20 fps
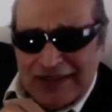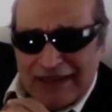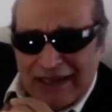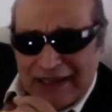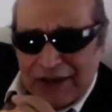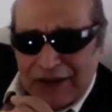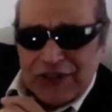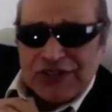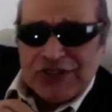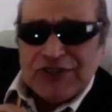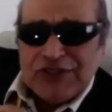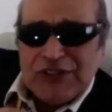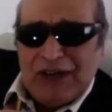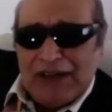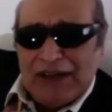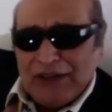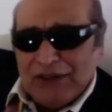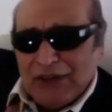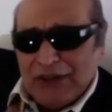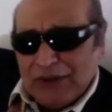
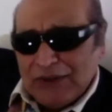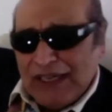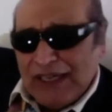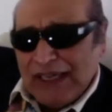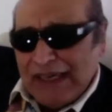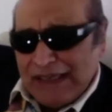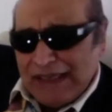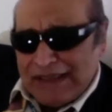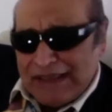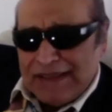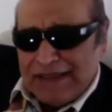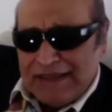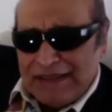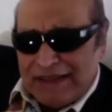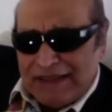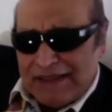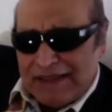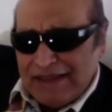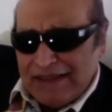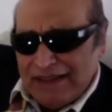Aristotle
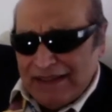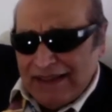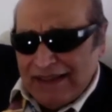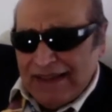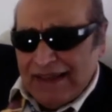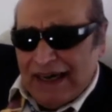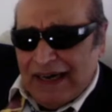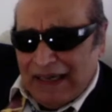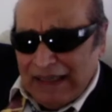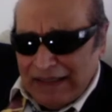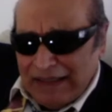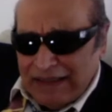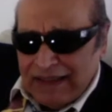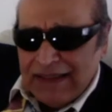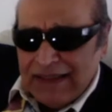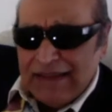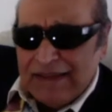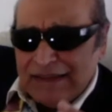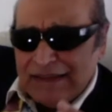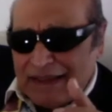Onassis, I
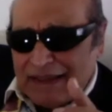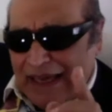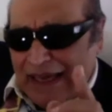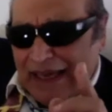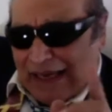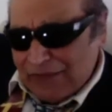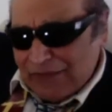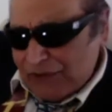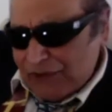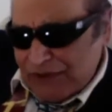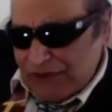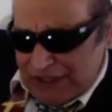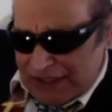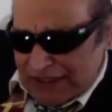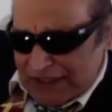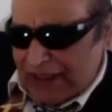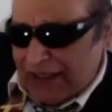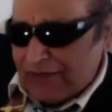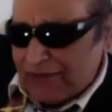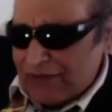think that after this
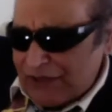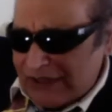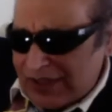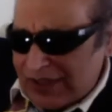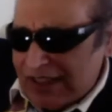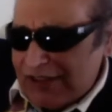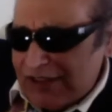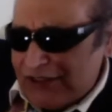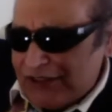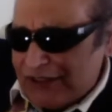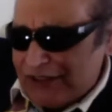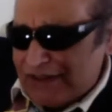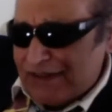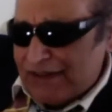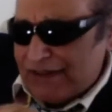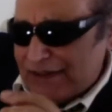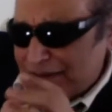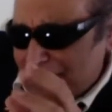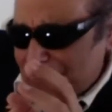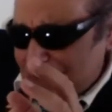conversation,
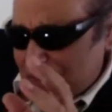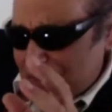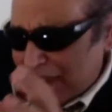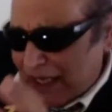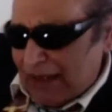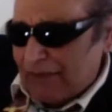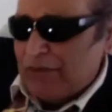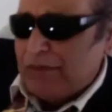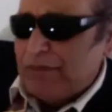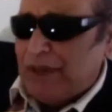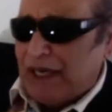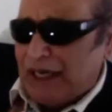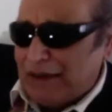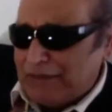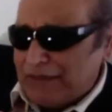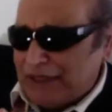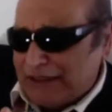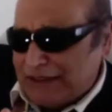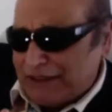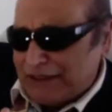Bob and Bob
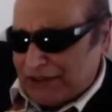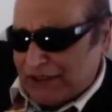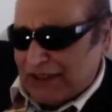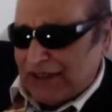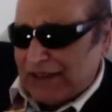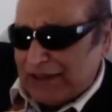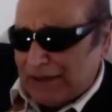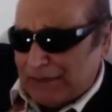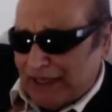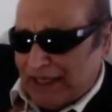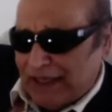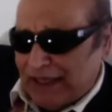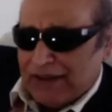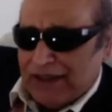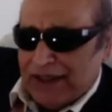need to talk about